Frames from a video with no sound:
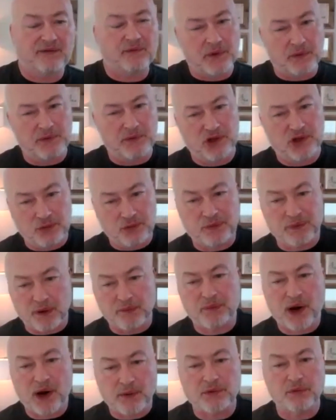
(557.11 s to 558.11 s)
I mean, you
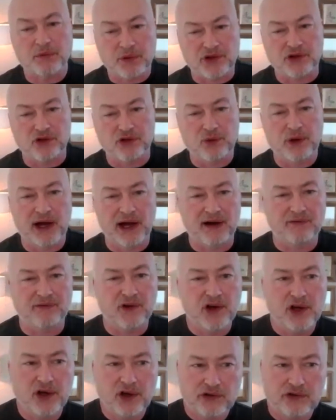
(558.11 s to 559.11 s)
probably do have
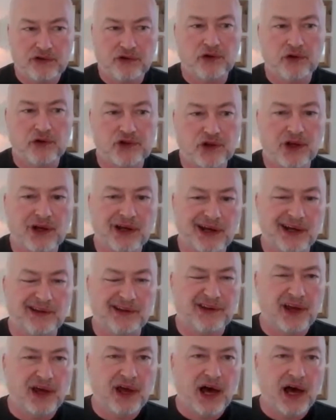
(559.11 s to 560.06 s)
social icons,